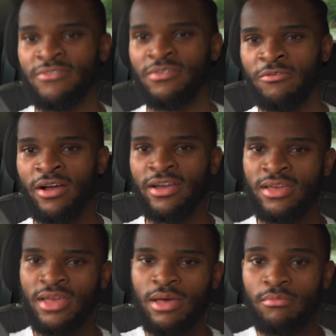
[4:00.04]
of it, right?
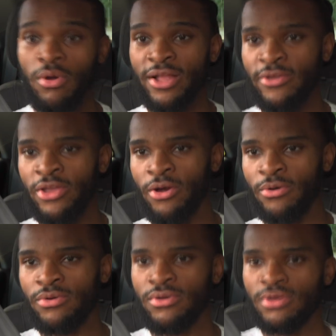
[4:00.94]
But I don't
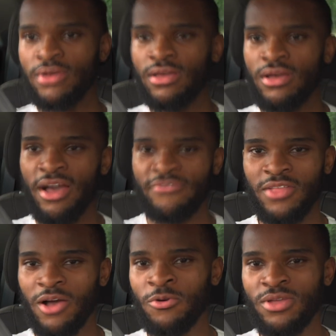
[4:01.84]
know. I feel
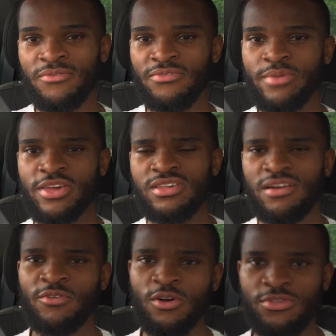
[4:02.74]
like all the information
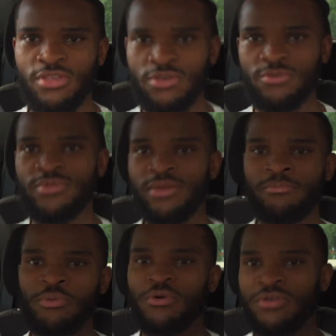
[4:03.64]
I've consumed in
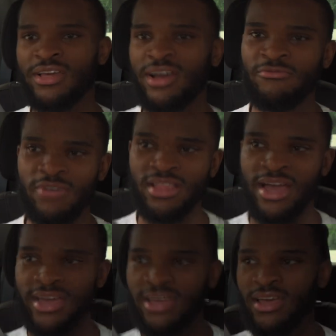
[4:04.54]
books, like I've read
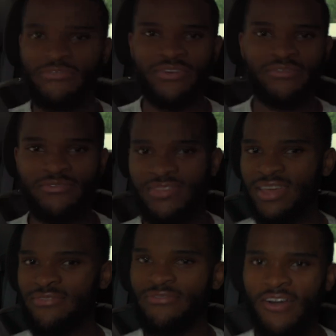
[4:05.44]
like
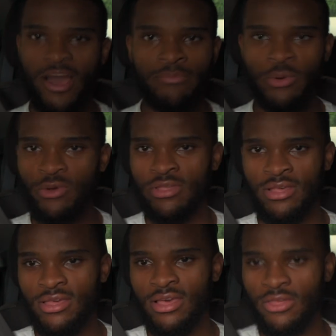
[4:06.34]
55 books
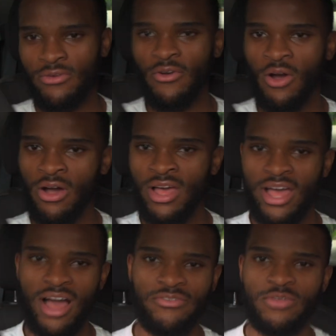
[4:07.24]
this year so far.
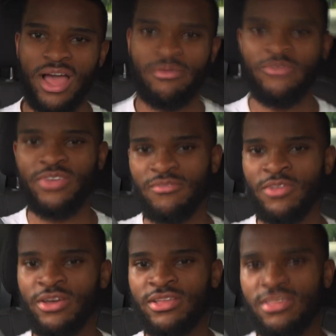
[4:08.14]
I feel like everything I've
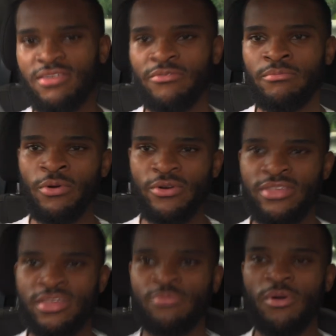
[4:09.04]
learned in these different
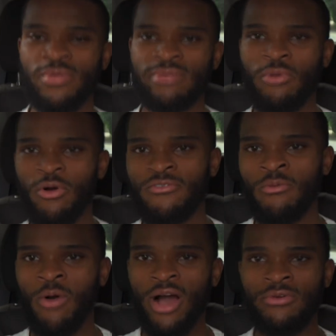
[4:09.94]
books is probably more
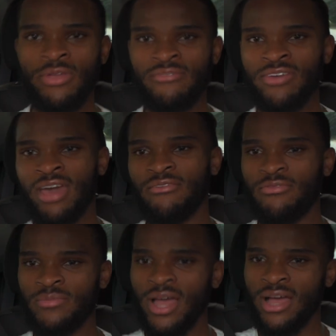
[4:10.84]
than what I could ever get
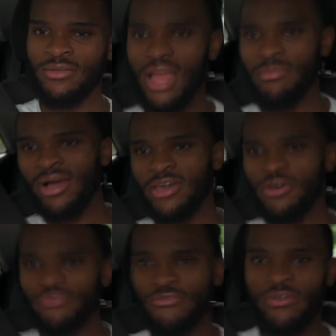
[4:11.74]
from that. Like my
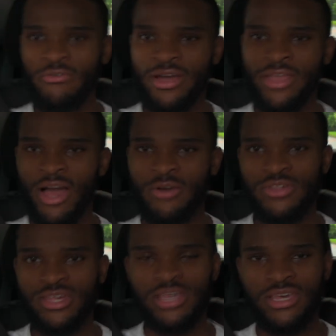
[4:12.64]
girlfriend right now,
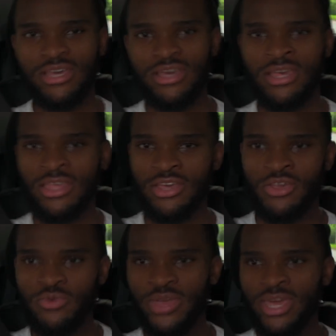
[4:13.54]
she is at
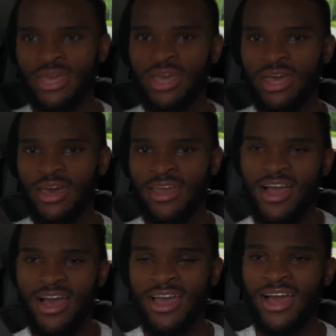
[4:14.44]
uni, and
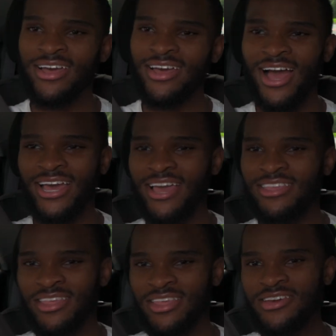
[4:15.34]
I get
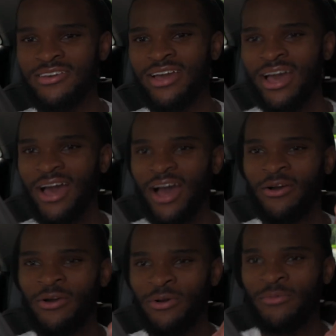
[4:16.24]
to see
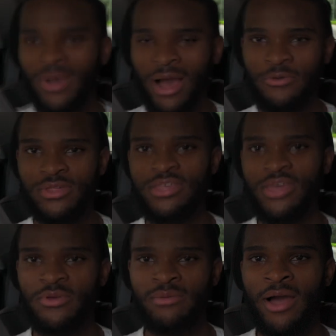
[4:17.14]
how she's
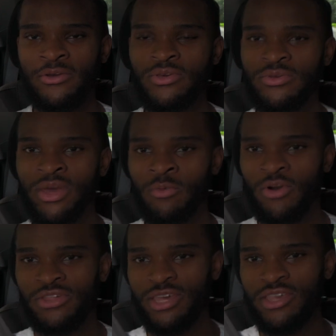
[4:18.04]
going about uni and
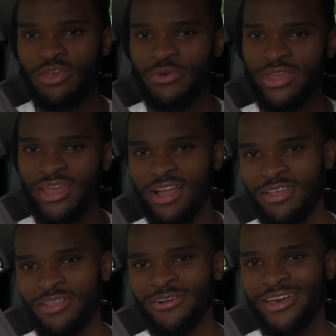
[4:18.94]
what she's doing, and I
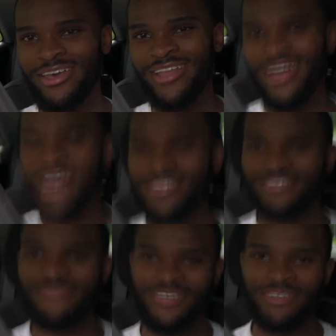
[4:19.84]
just look at that and
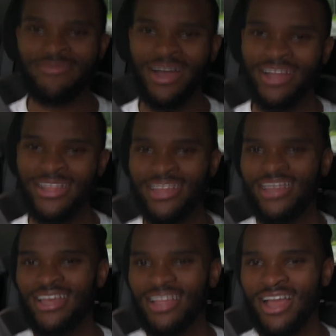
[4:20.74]
just think, man,
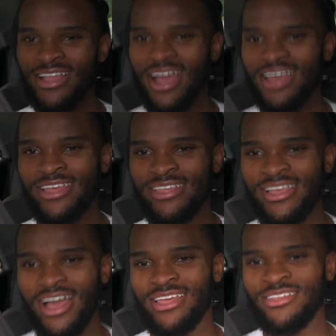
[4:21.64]
that is
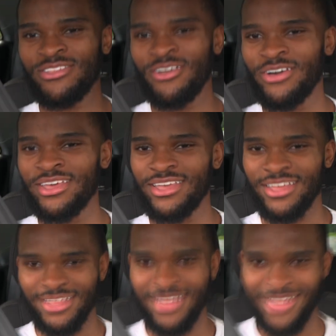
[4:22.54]
not
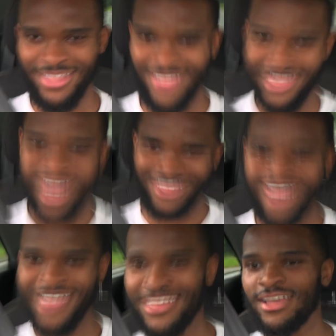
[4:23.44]
it.
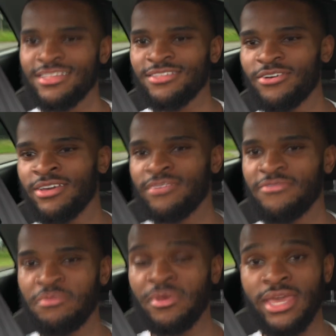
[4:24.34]
That is not it
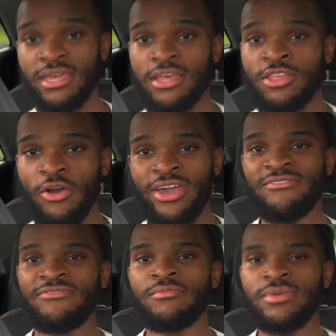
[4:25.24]
for me. It's not
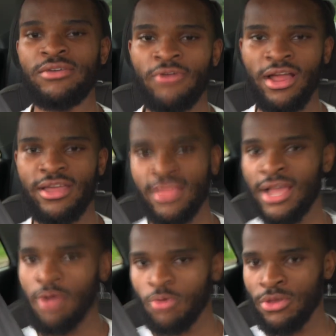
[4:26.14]
it for me, right? Like
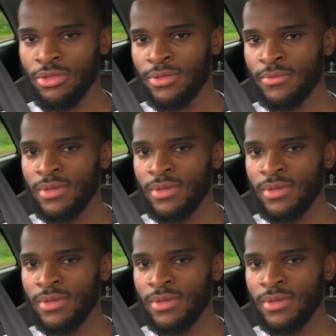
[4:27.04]
I wouldn't